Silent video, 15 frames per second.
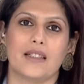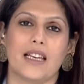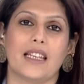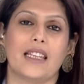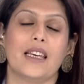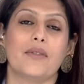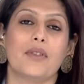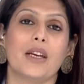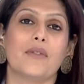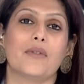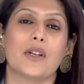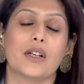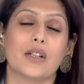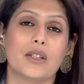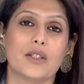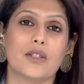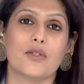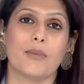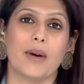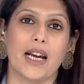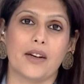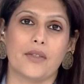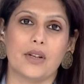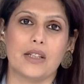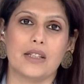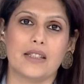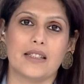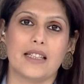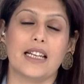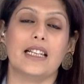They're giving vehicles to
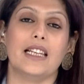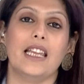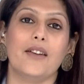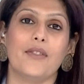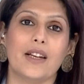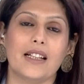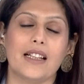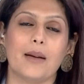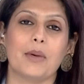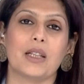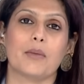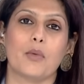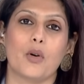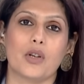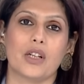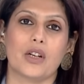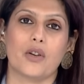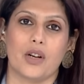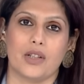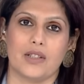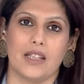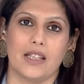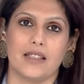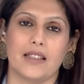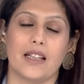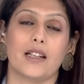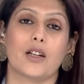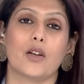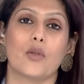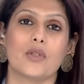migrants, then leaving them at the border crossings
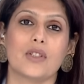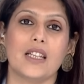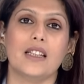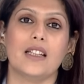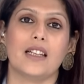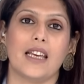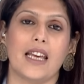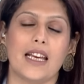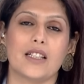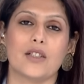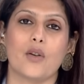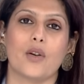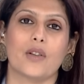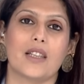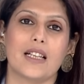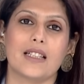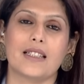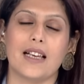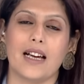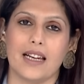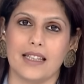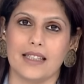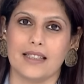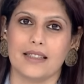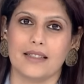and closing the gates on their side.